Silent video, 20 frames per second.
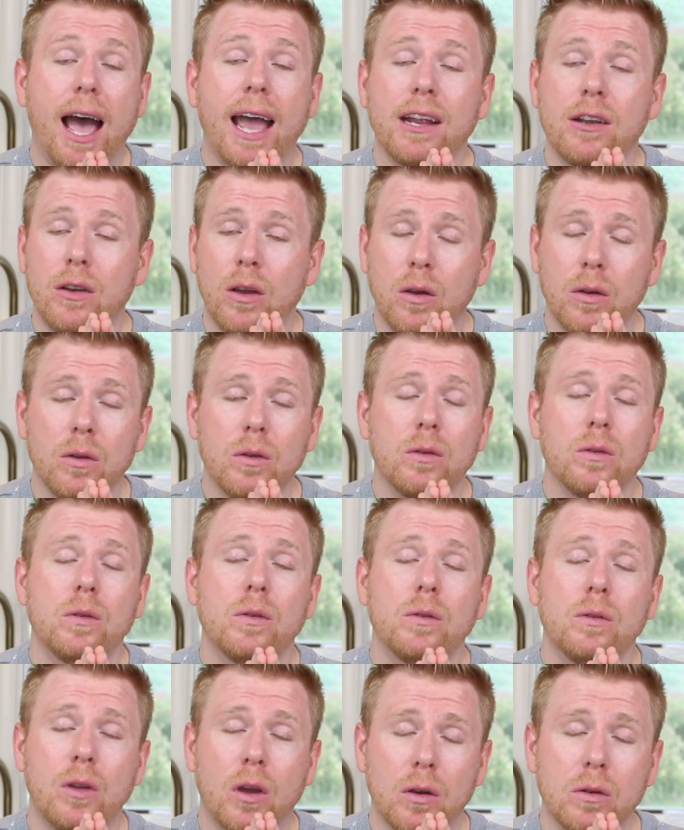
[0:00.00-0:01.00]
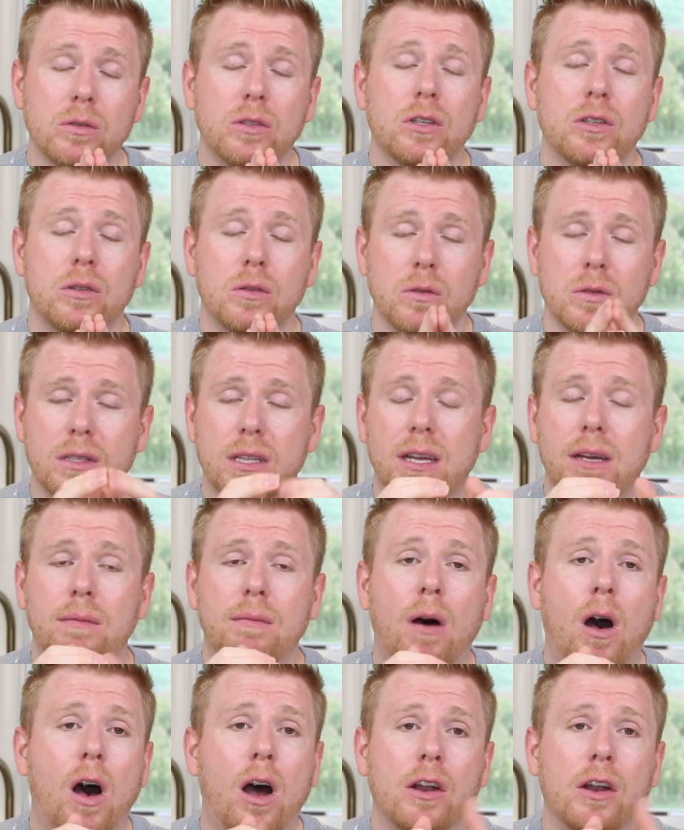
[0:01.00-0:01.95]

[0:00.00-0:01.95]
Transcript: I know you know to use them